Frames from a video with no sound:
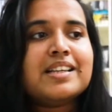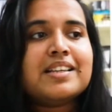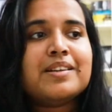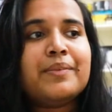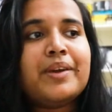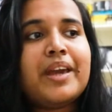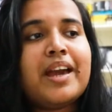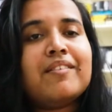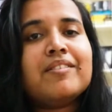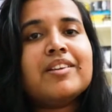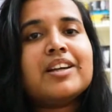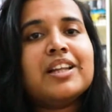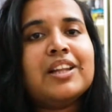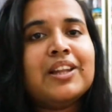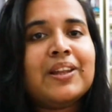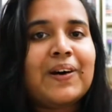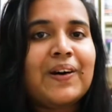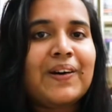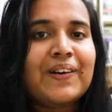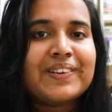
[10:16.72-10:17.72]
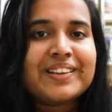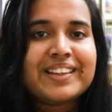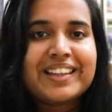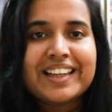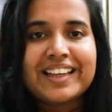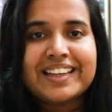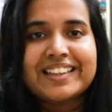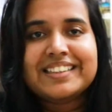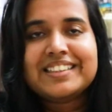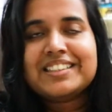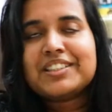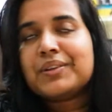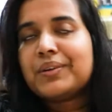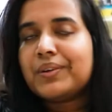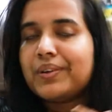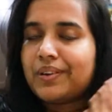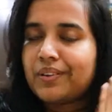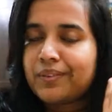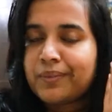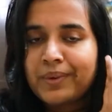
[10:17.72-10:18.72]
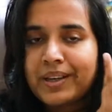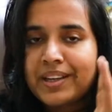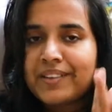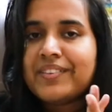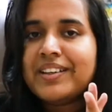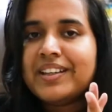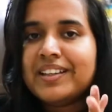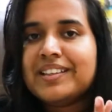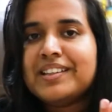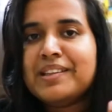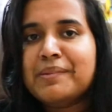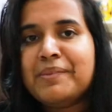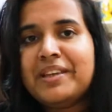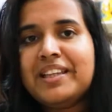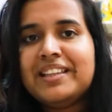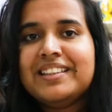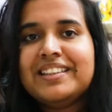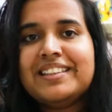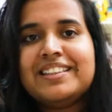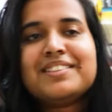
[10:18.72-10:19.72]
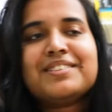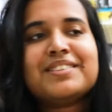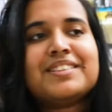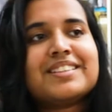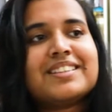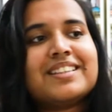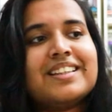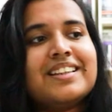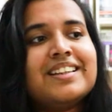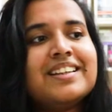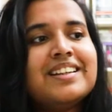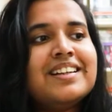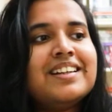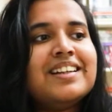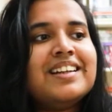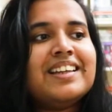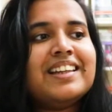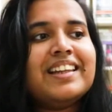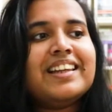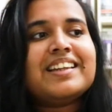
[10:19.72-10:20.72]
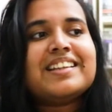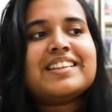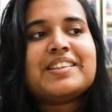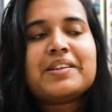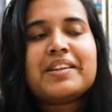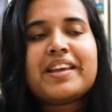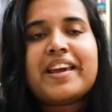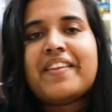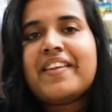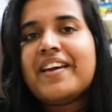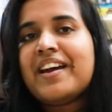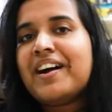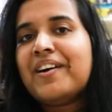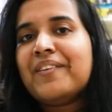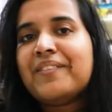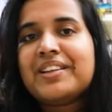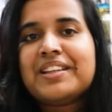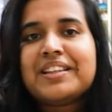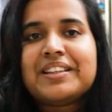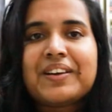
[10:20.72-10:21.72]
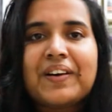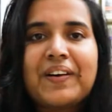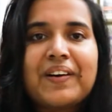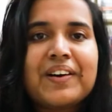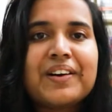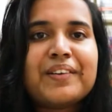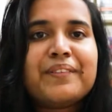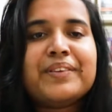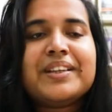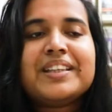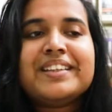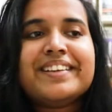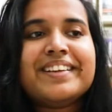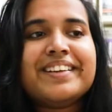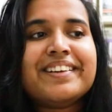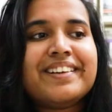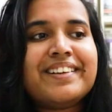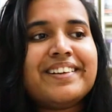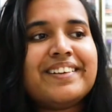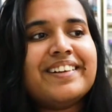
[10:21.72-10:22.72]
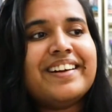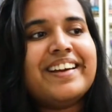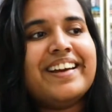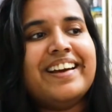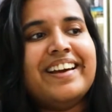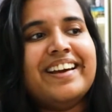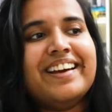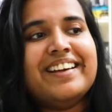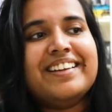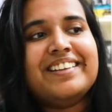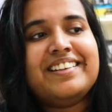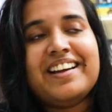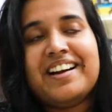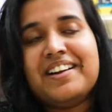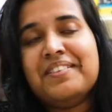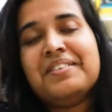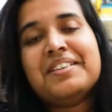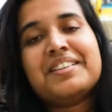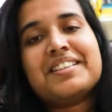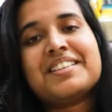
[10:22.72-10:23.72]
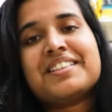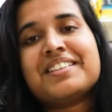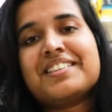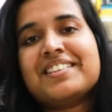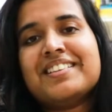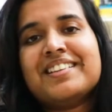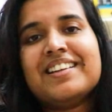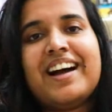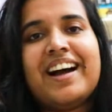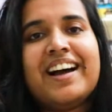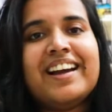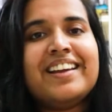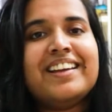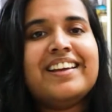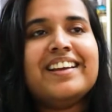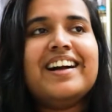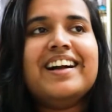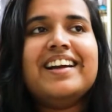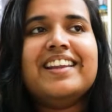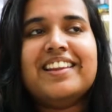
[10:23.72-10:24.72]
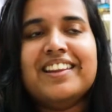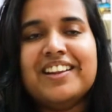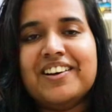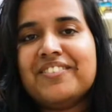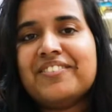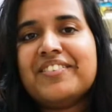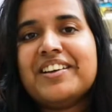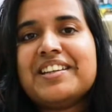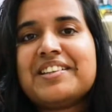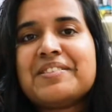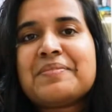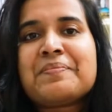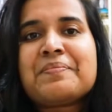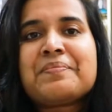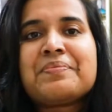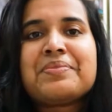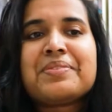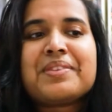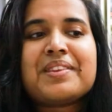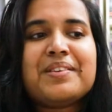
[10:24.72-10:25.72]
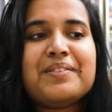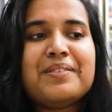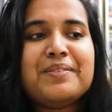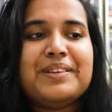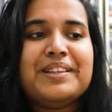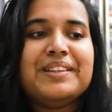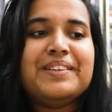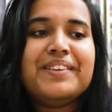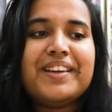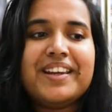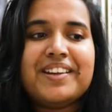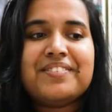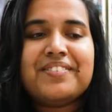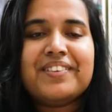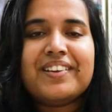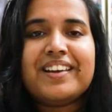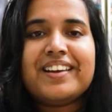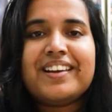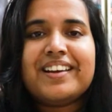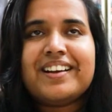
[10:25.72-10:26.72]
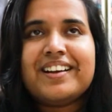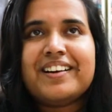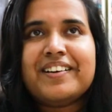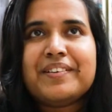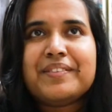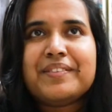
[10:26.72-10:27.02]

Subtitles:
we have a long lunch or whatever the meal it is. We're just gonna like sit there, we talk, we chill, and yeah, it was just I love it. We've been doing it for like